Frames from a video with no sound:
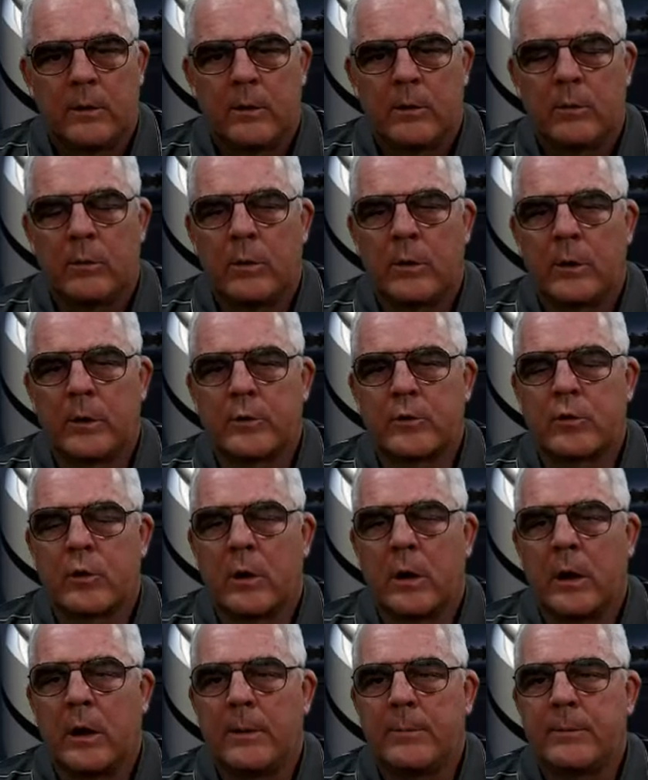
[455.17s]
rook
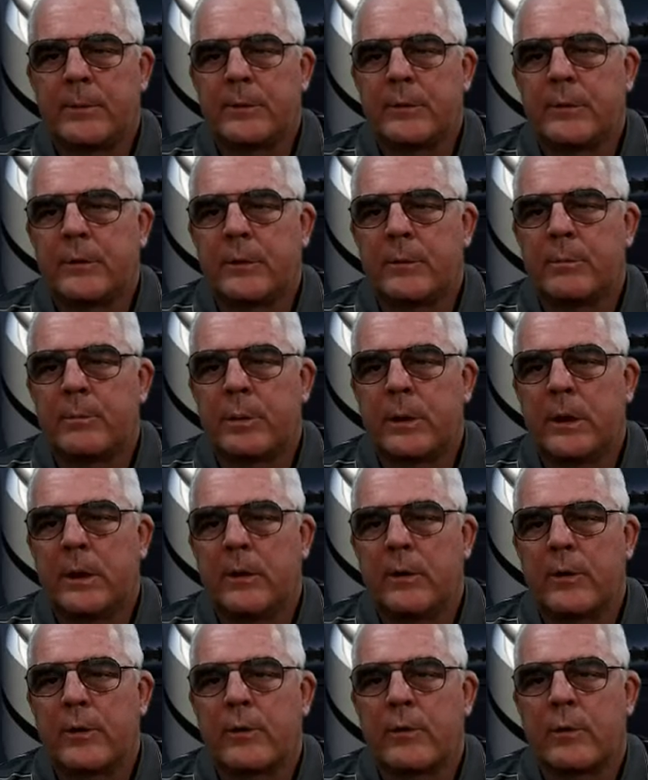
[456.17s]
drops to
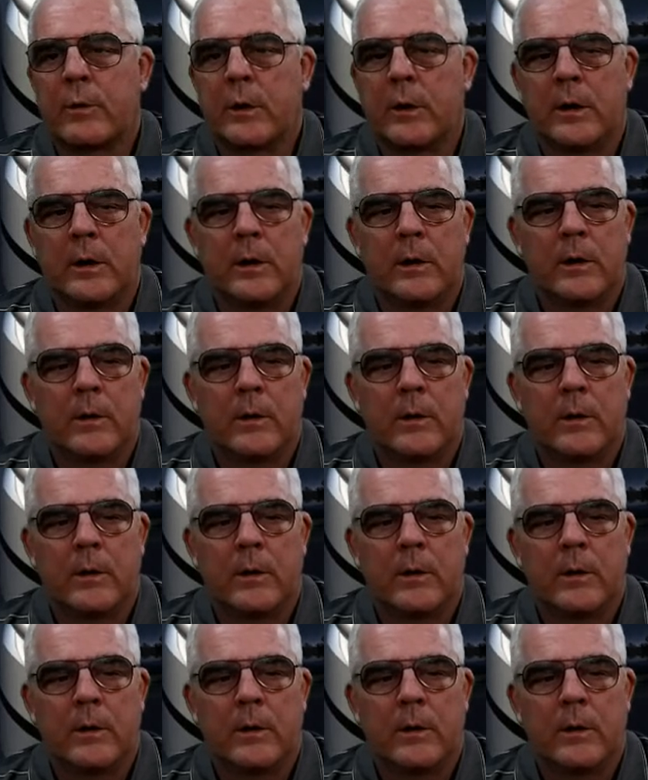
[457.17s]
b3,